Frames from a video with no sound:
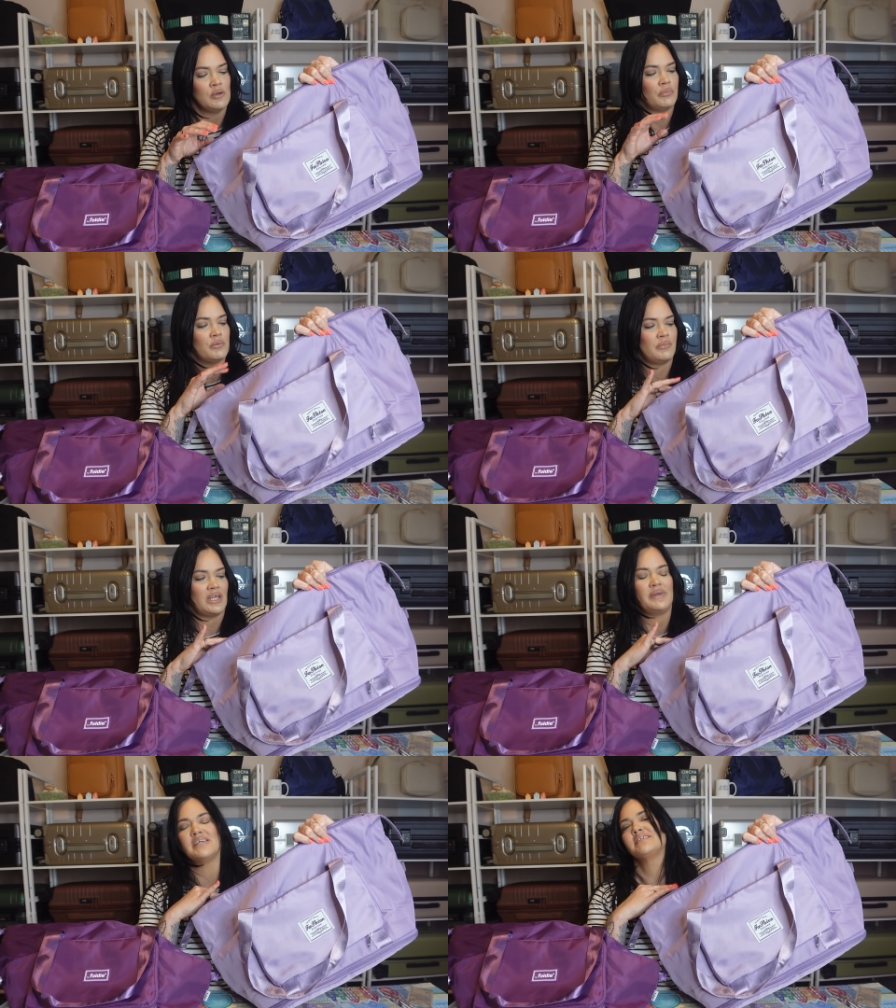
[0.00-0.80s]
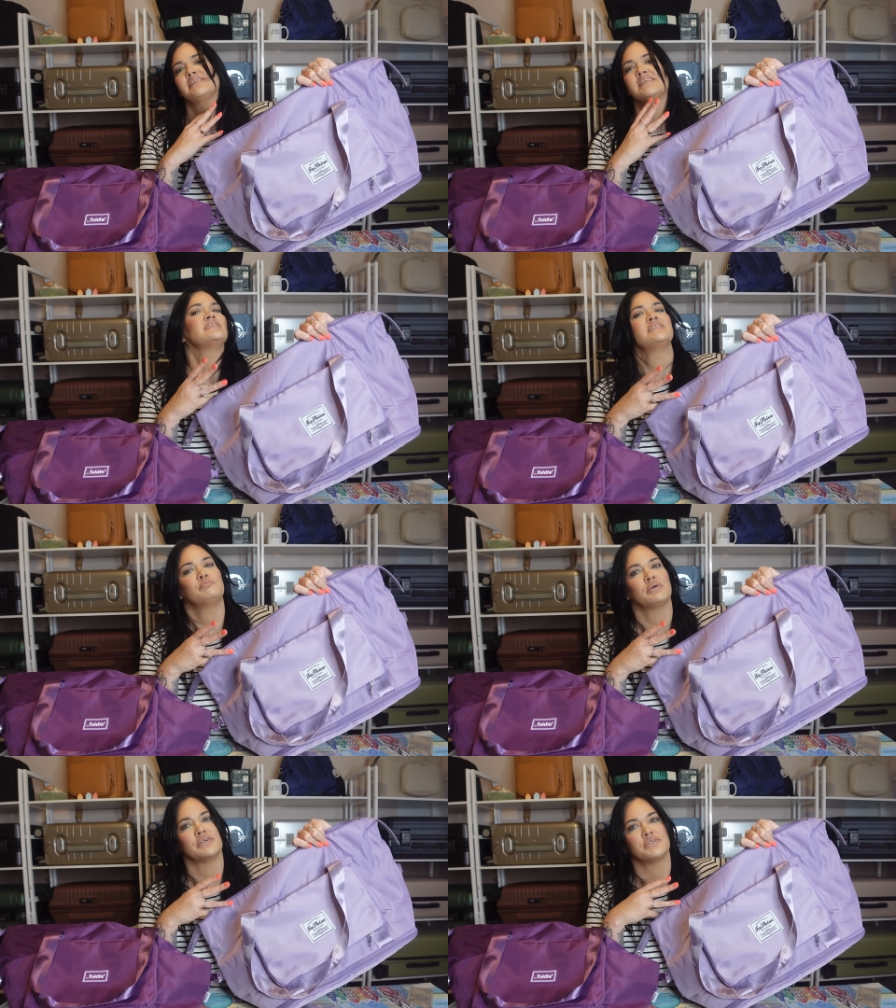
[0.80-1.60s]
but maybe it's the
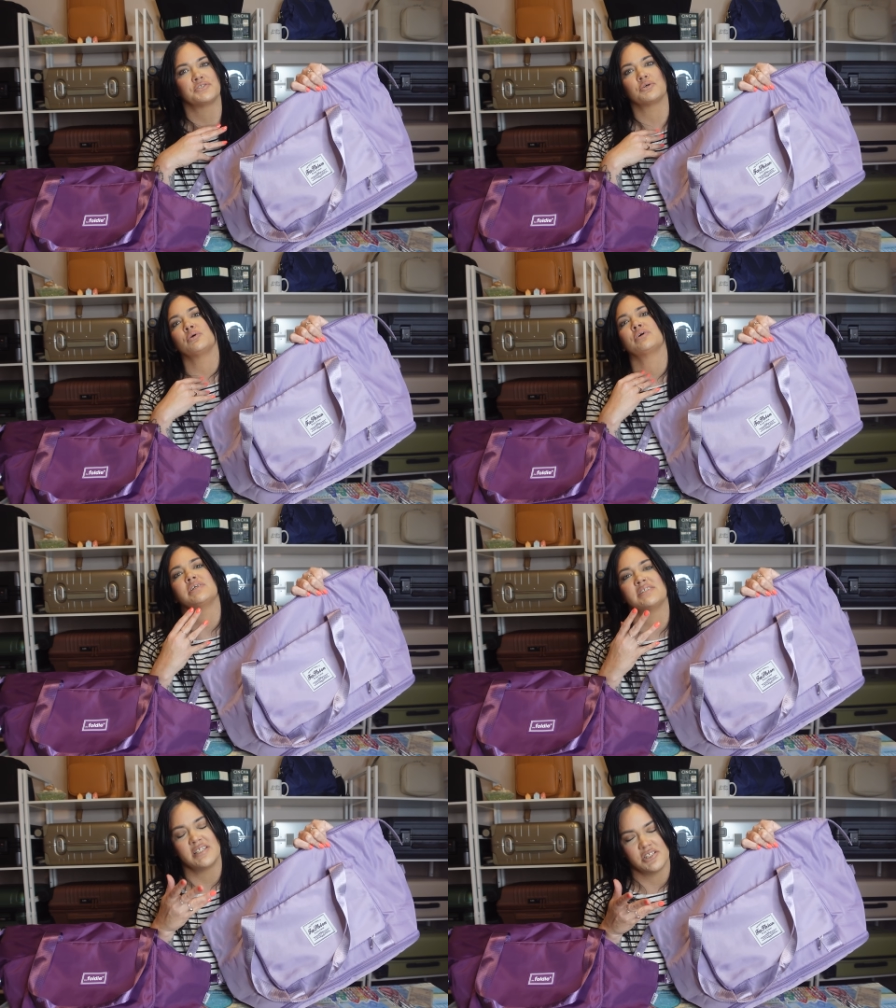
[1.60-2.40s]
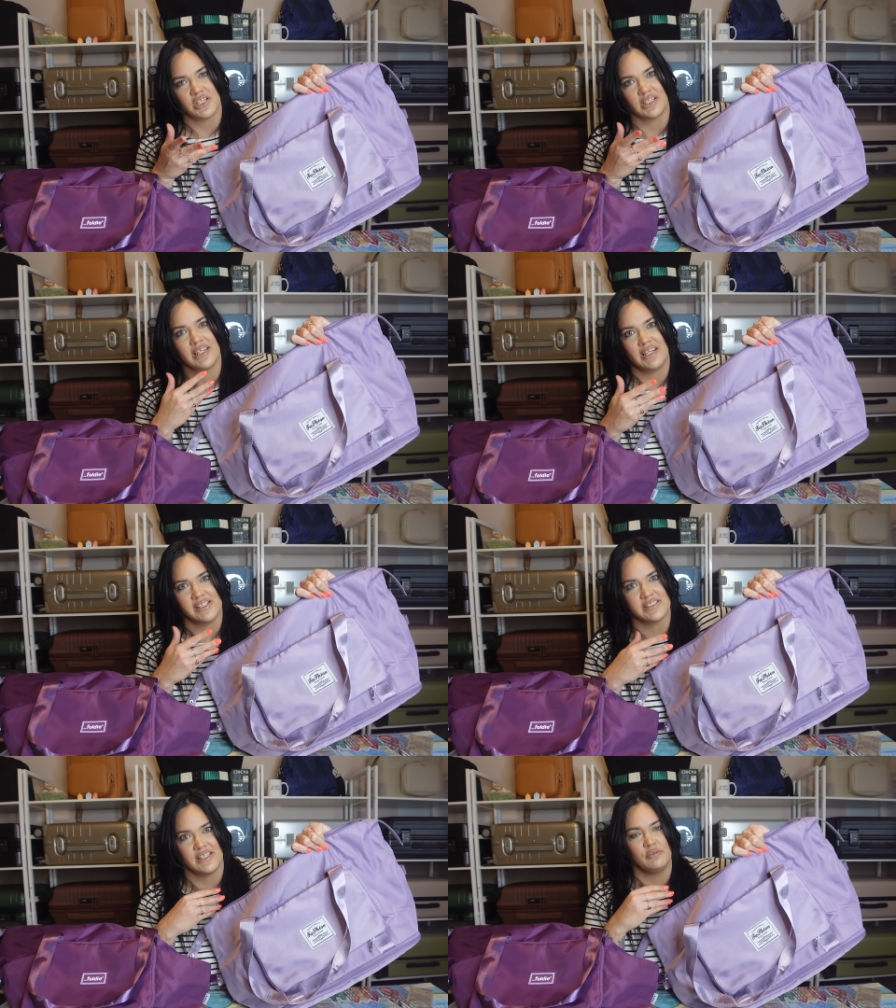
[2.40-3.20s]
zippers or the stitching that
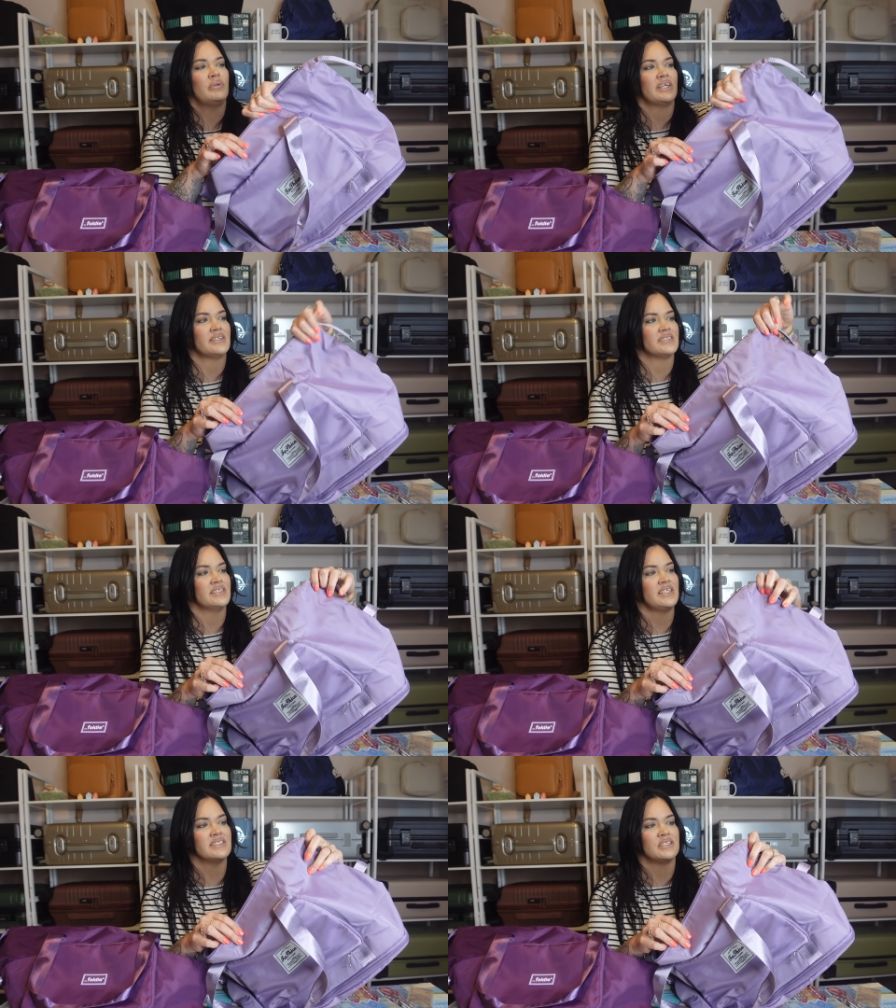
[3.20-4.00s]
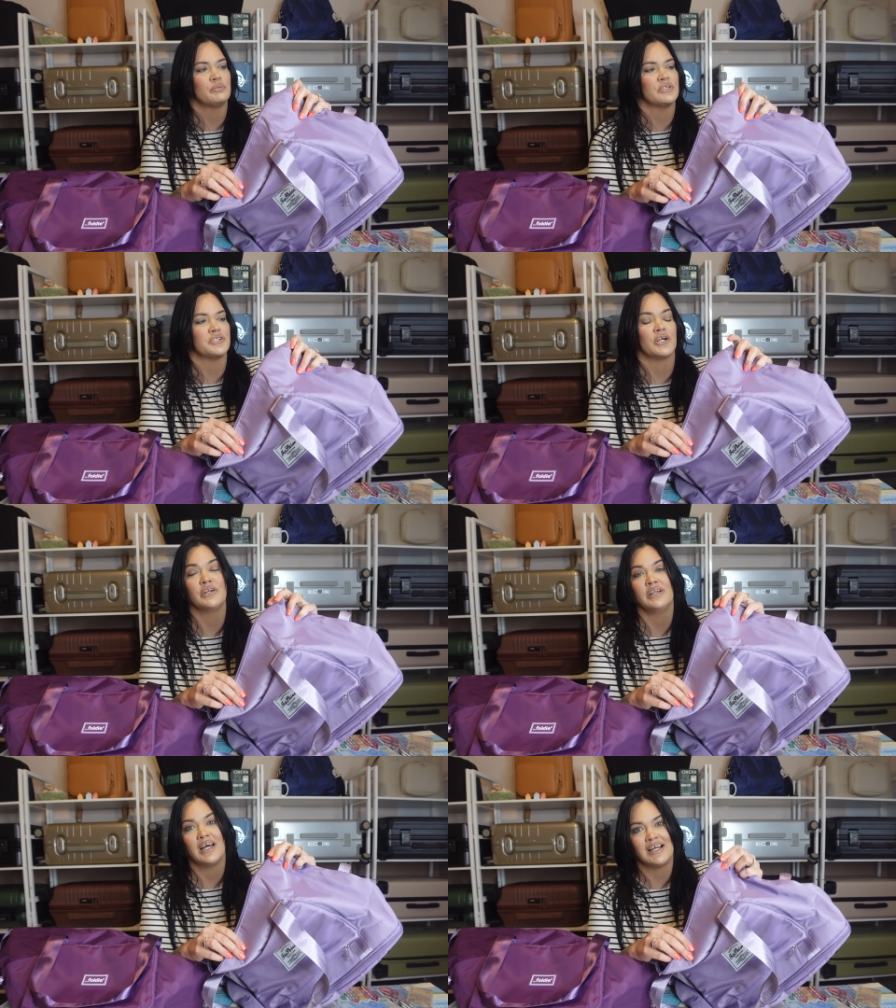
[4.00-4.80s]
isn't, because these zippers are
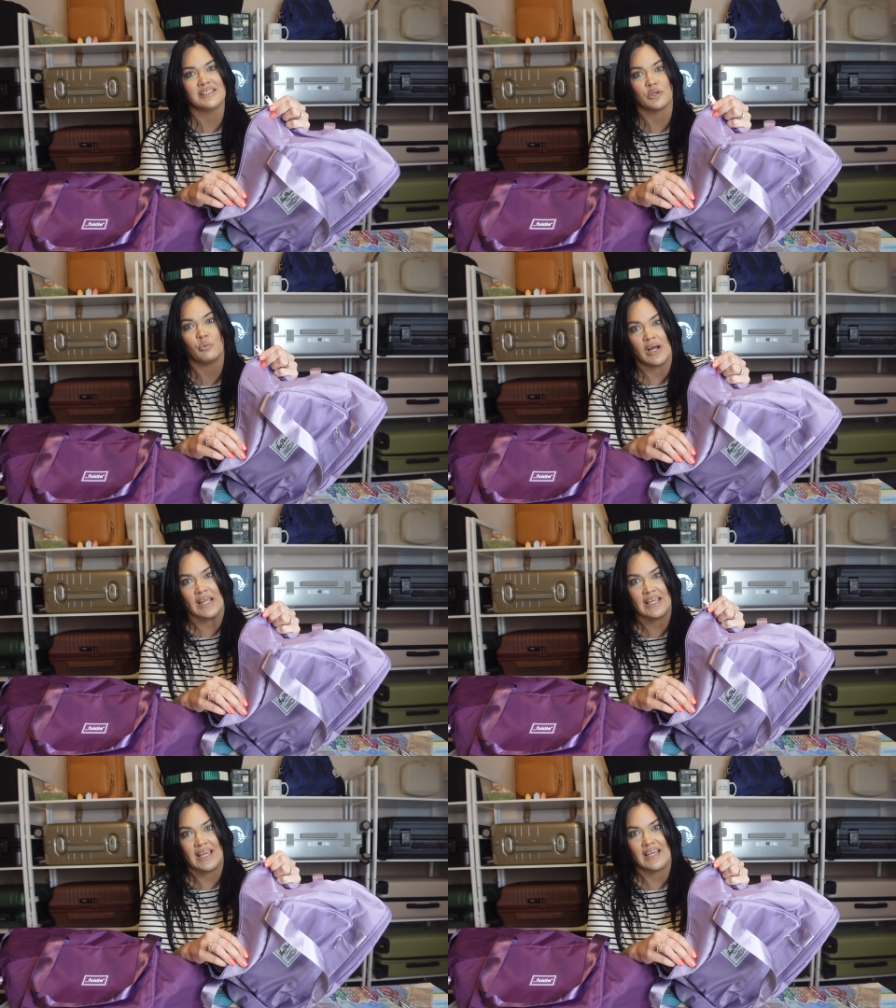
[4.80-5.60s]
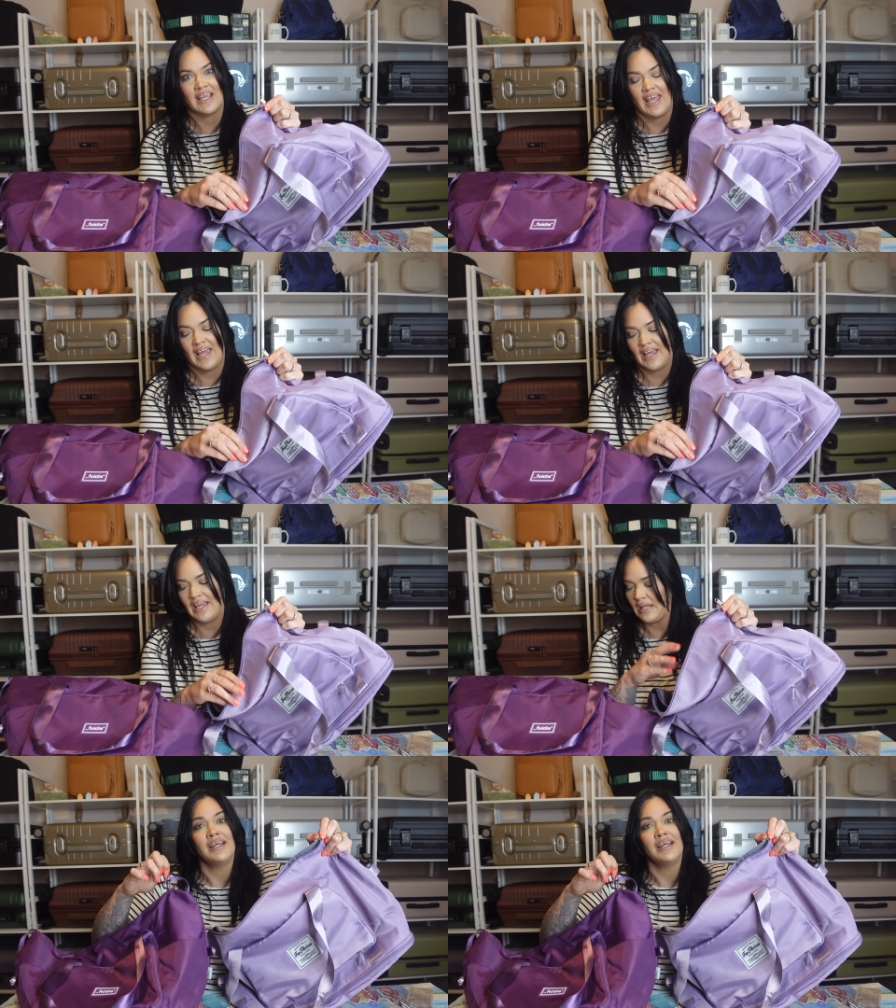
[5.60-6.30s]
not YKK,